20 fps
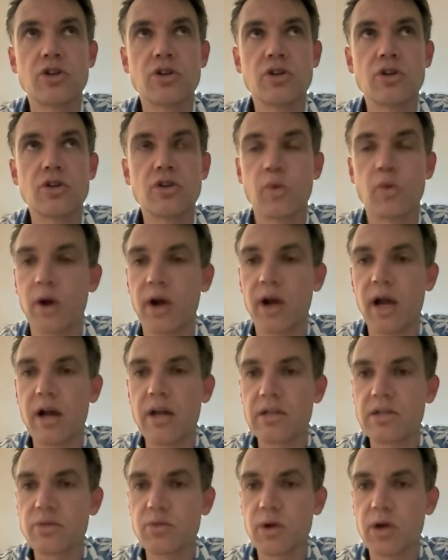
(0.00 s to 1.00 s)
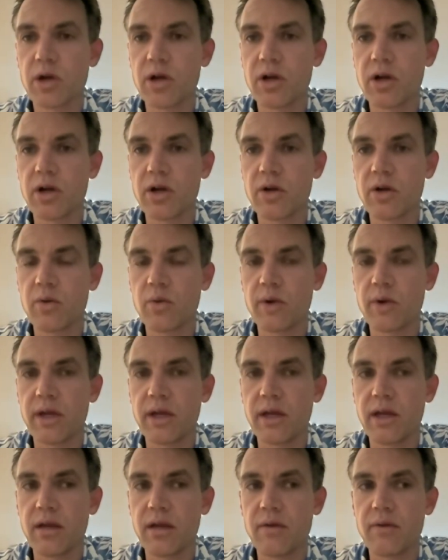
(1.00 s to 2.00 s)
The warehouse where
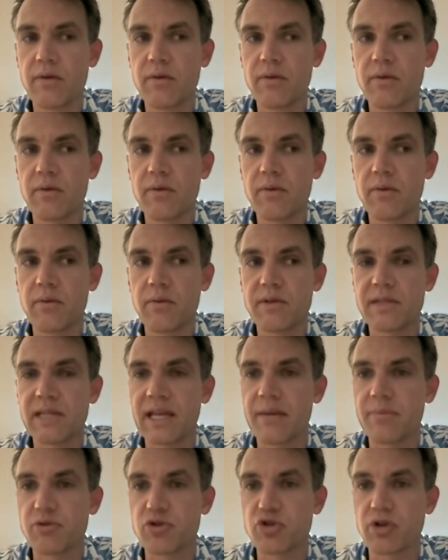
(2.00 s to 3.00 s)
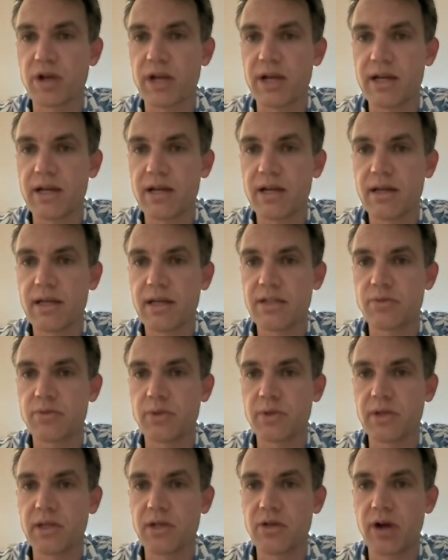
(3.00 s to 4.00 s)
we set up Trick is
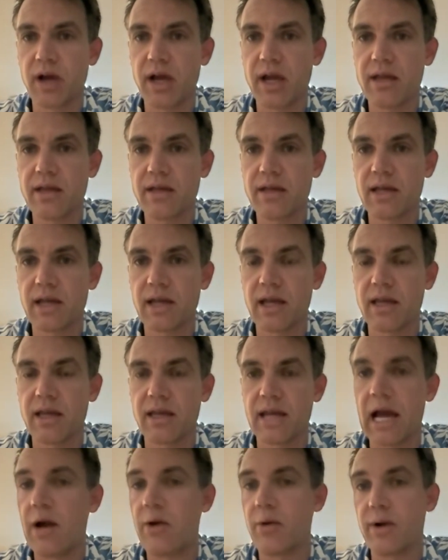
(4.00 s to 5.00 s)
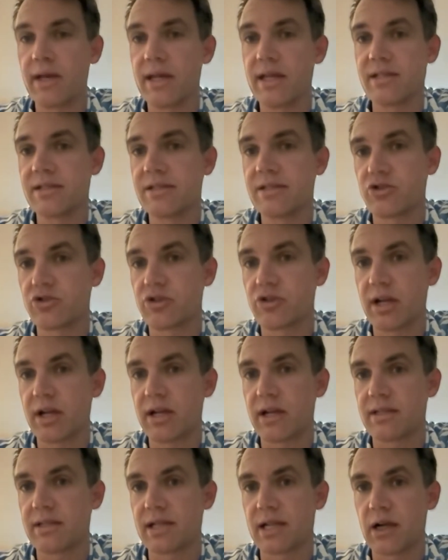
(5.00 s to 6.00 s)
really great, and now it is
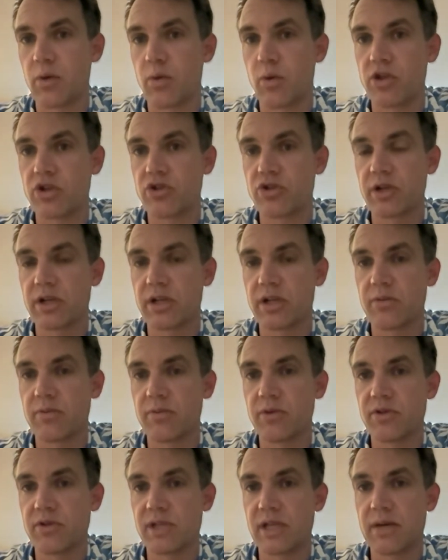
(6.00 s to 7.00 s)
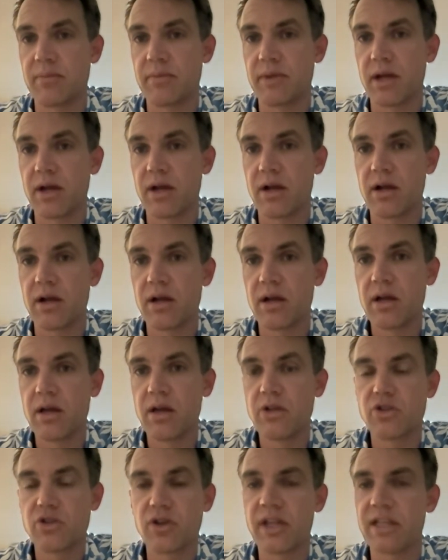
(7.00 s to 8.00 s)
Trick. It's like a One Tree Hill museum there,
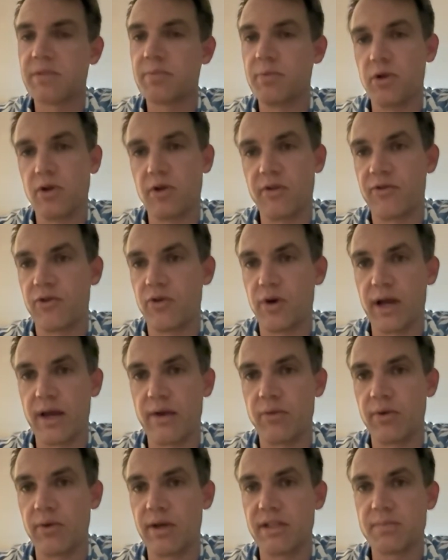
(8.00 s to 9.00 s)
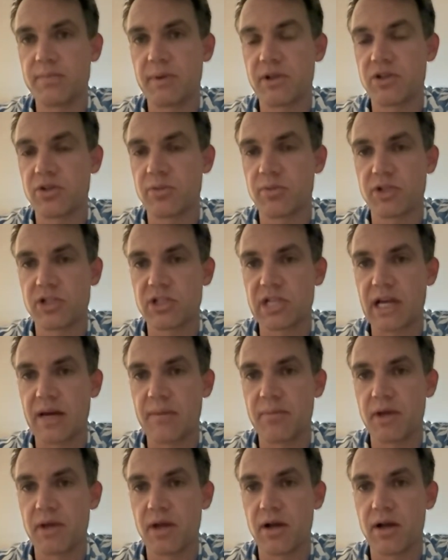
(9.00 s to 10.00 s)
so that's beautiful. And we spent so much
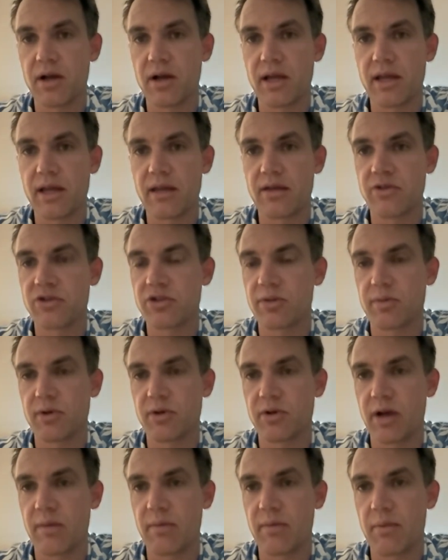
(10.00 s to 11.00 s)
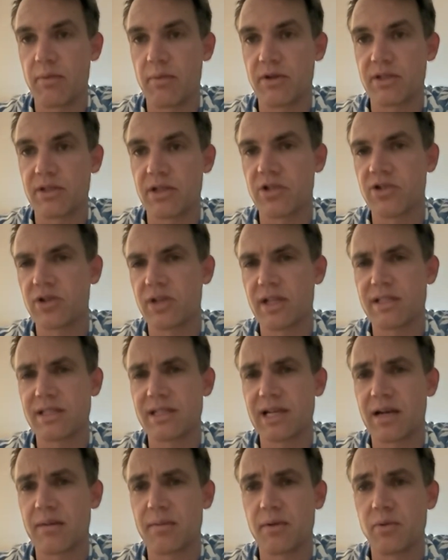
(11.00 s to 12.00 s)
time there, and there's so many great memories there. So that's
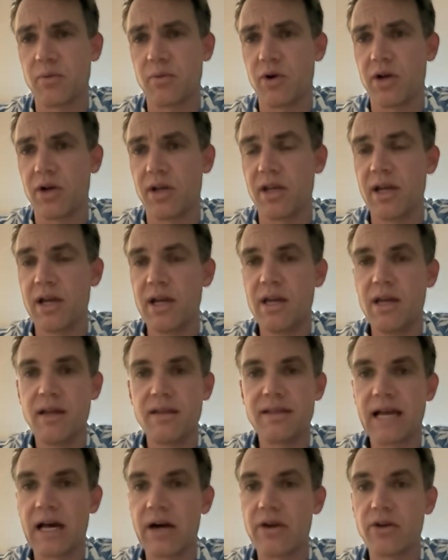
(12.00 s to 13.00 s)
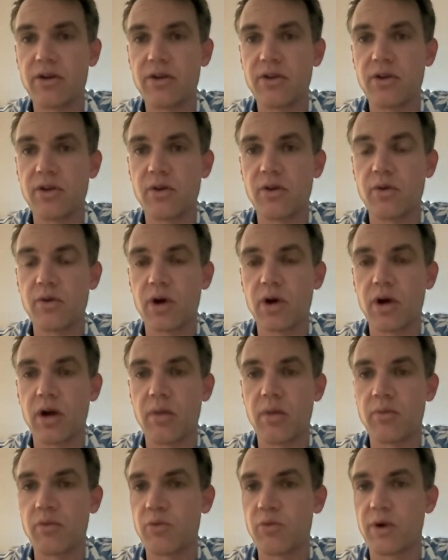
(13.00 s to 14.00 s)
got to be one. Down on the
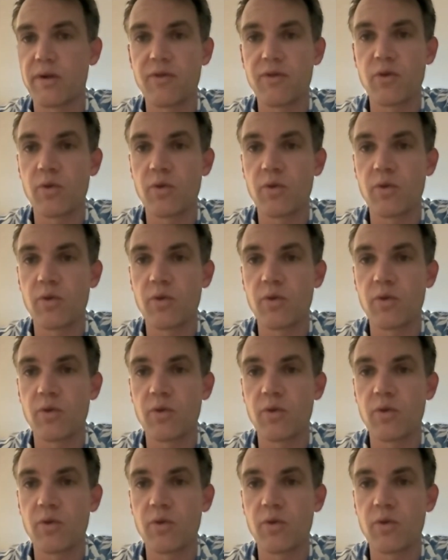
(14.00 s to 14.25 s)
river